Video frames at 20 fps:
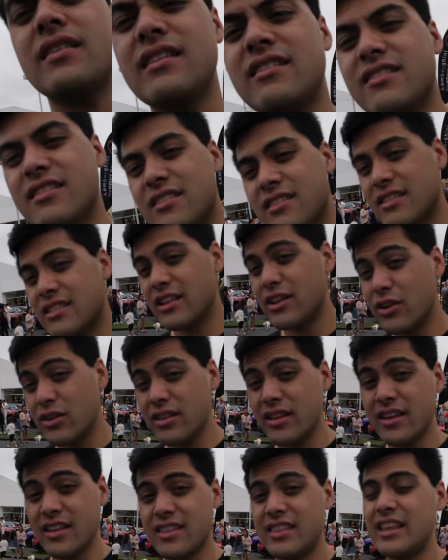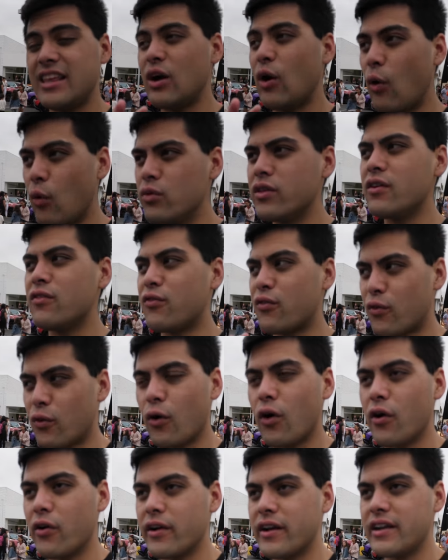this is literally the only
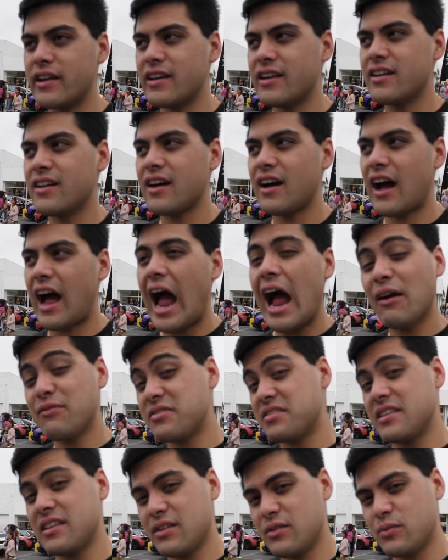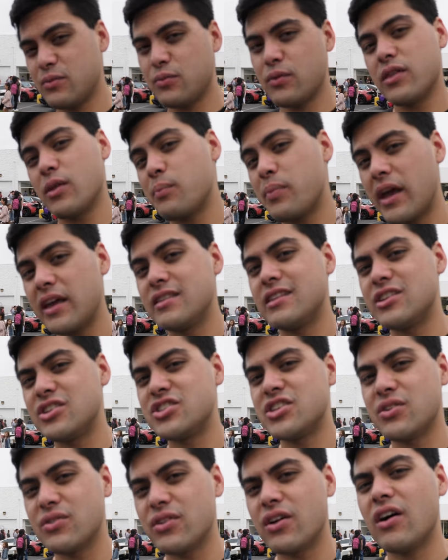Ferrari I've seen with a painted
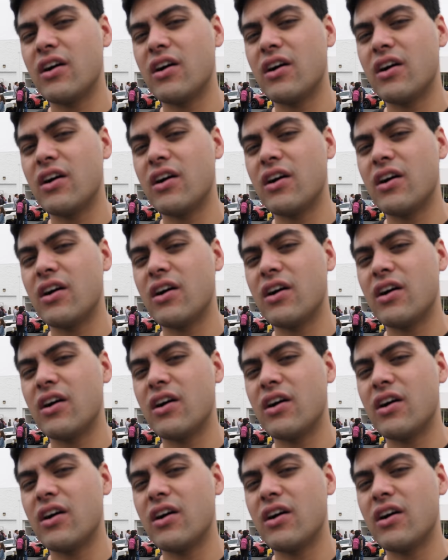shield